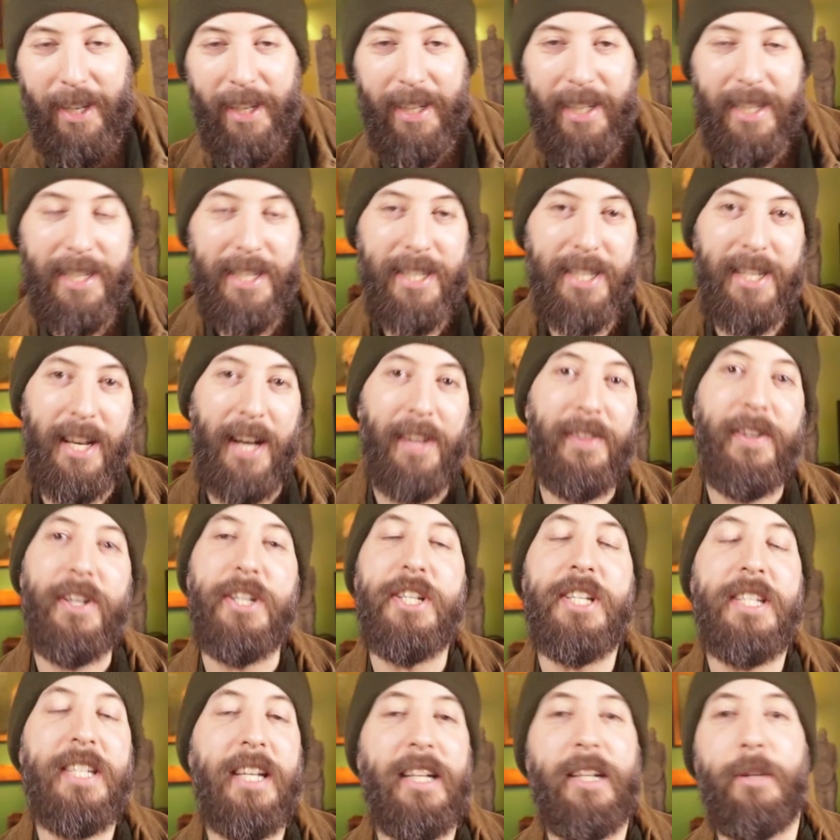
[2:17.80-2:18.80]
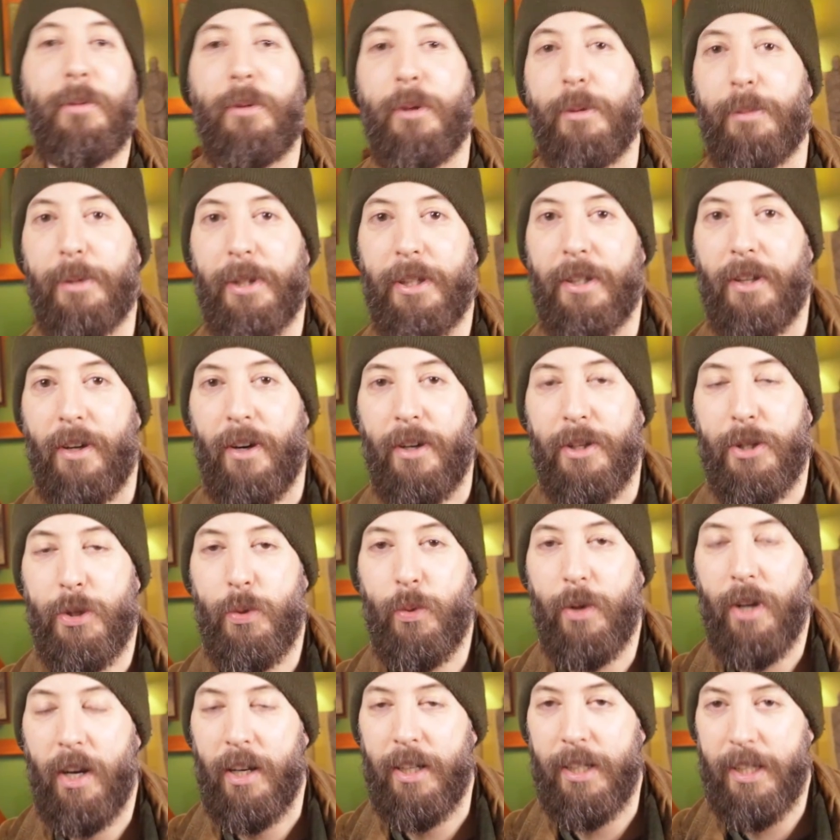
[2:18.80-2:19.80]
it is understandable because
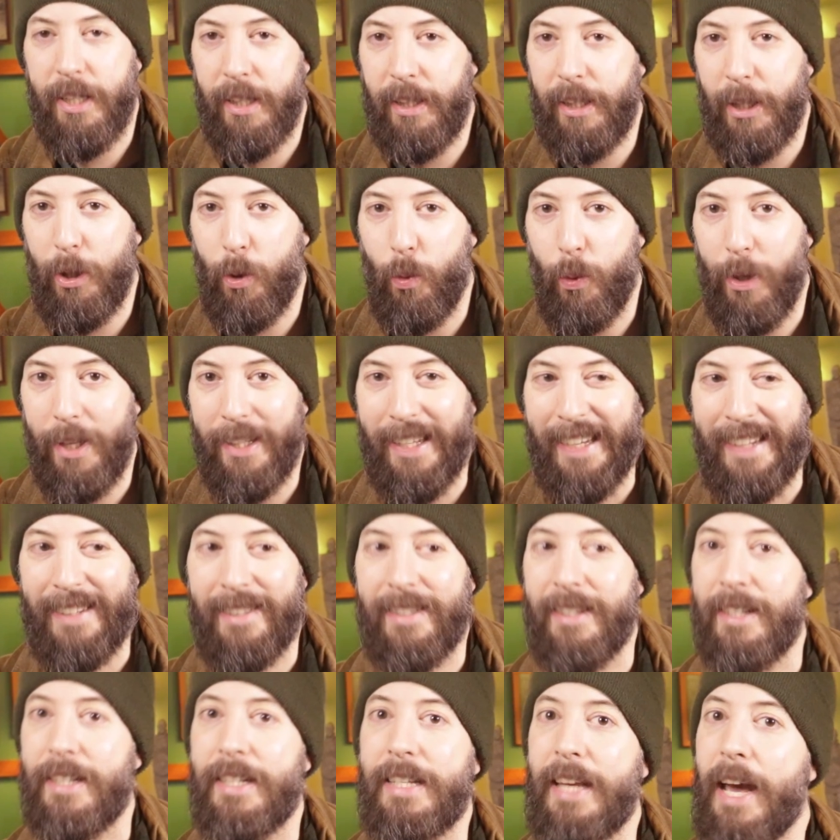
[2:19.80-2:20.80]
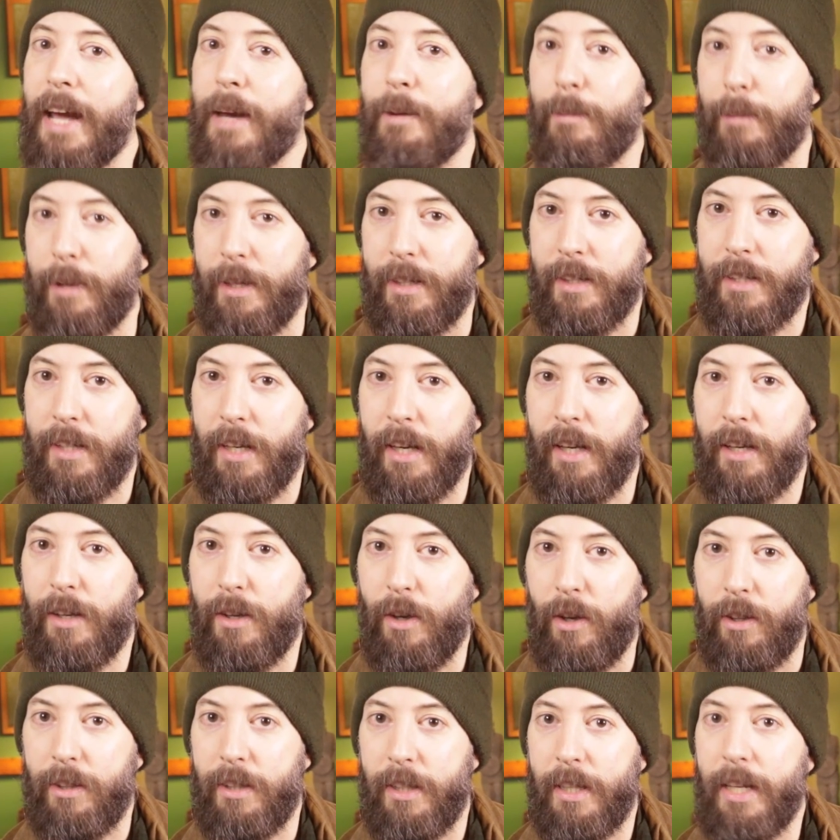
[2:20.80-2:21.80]
we are dealing with entertainment and
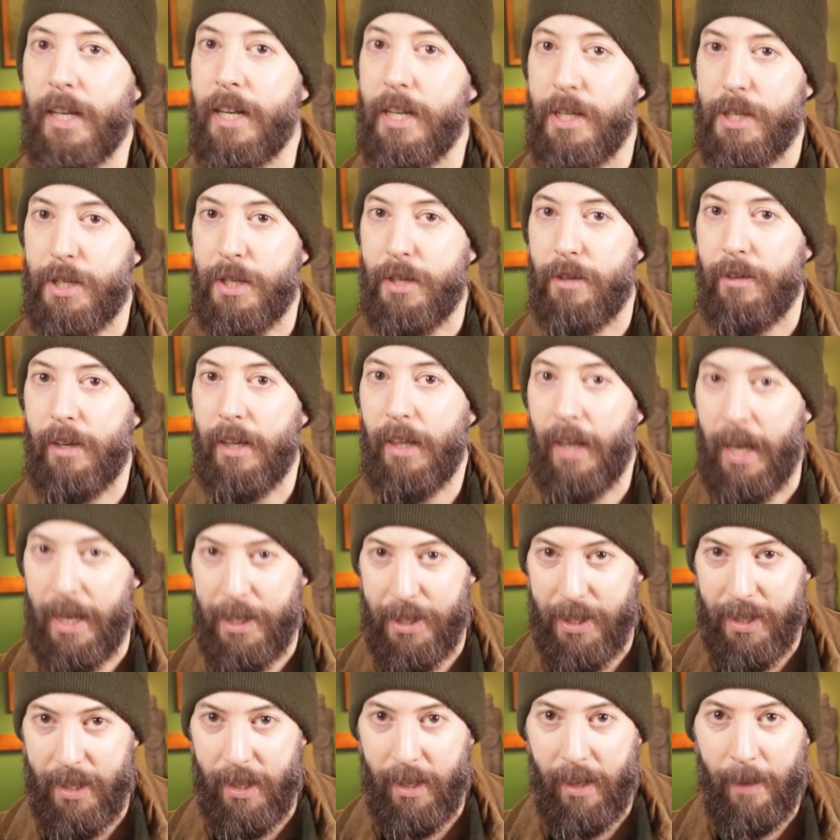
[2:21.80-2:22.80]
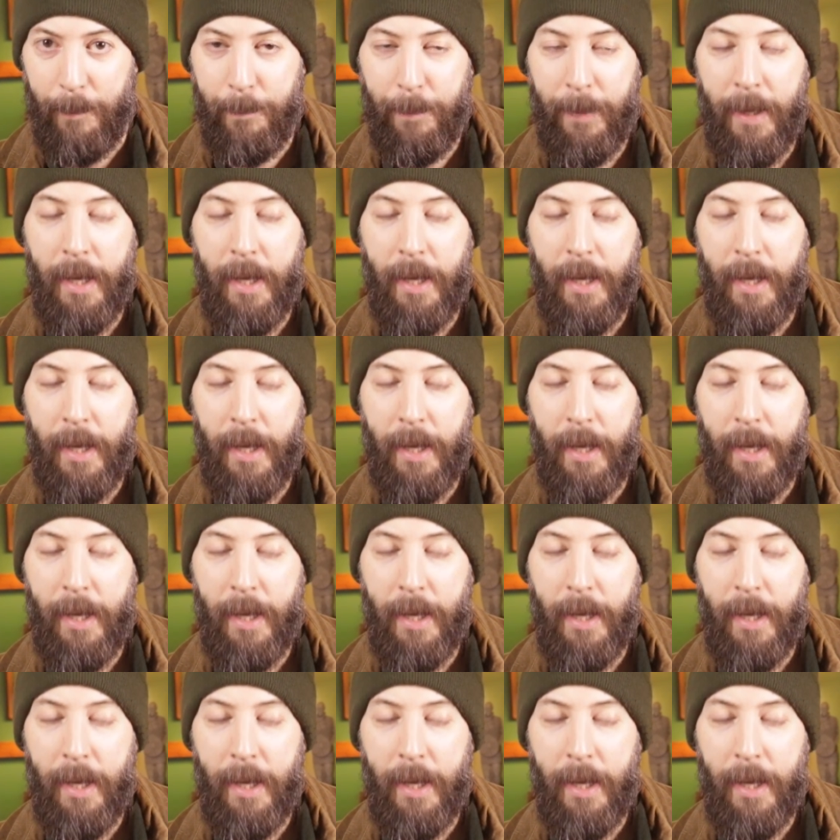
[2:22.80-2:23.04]
not a history lesson.